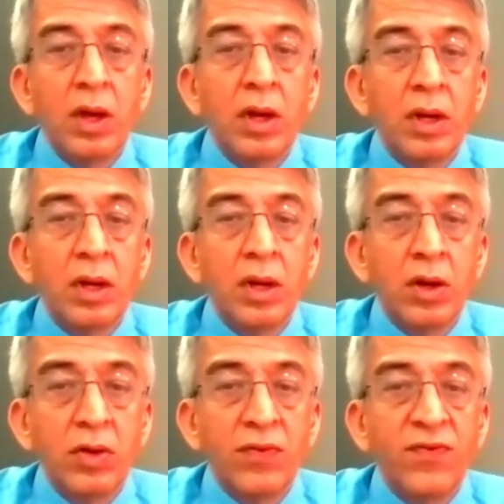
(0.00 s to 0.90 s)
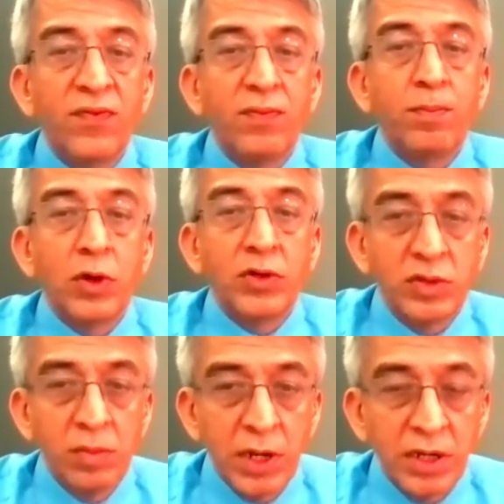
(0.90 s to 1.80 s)
a lot of
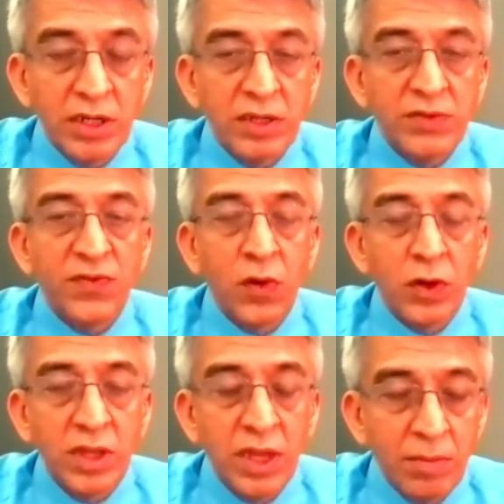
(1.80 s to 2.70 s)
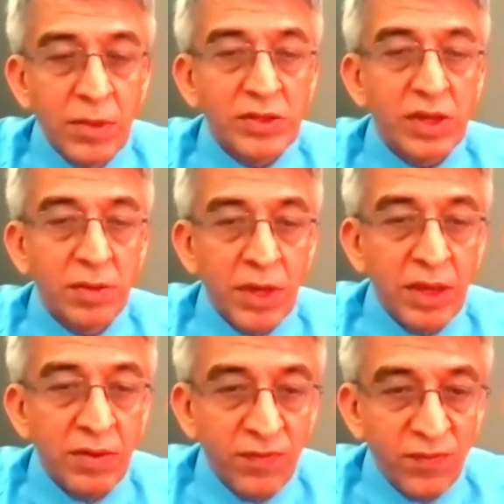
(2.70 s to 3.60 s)
possibilities for the M S M
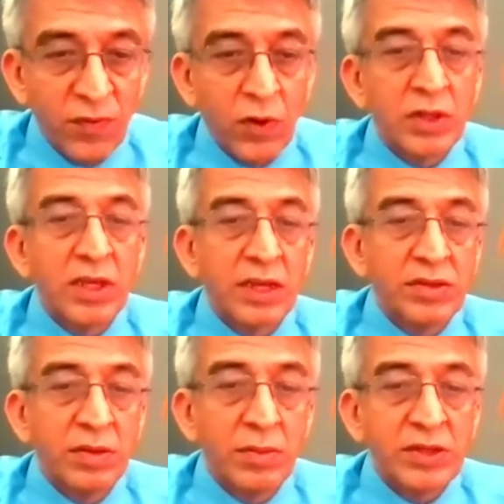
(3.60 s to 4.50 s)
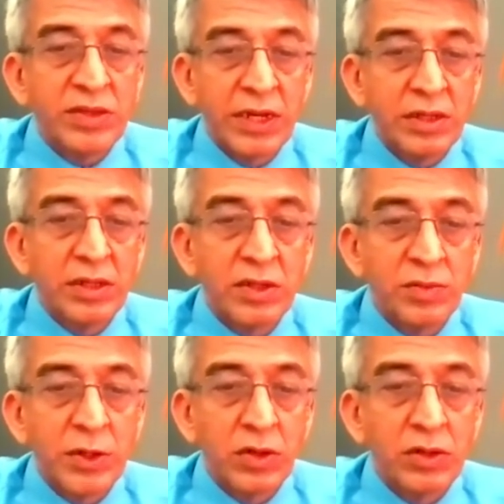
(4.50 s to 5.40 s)
E, for the S M E
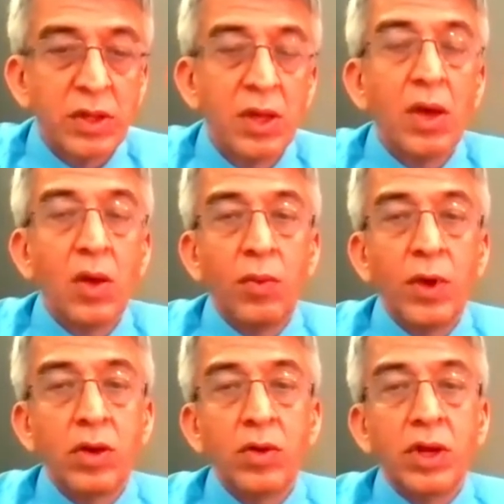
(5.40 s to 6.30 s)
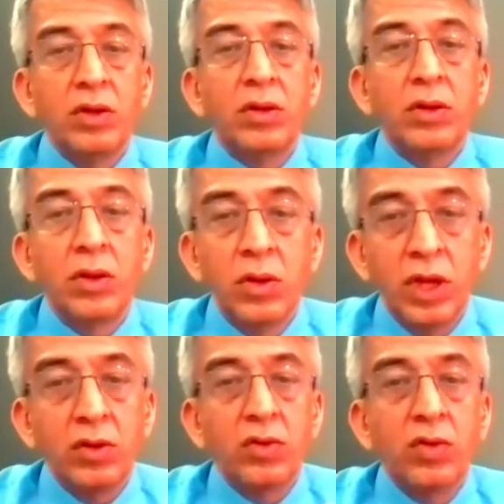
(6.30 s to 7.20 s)
sectors, because we are looking,
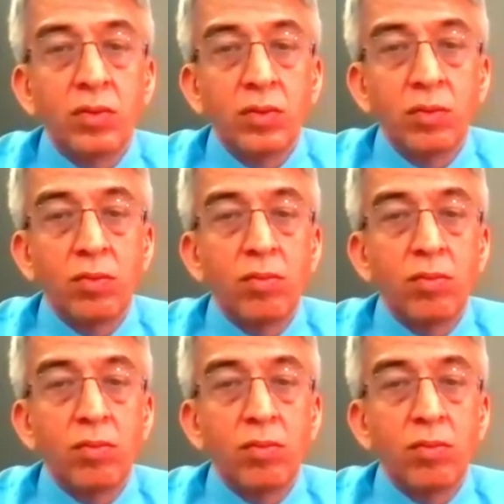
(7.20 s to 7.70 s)
looking to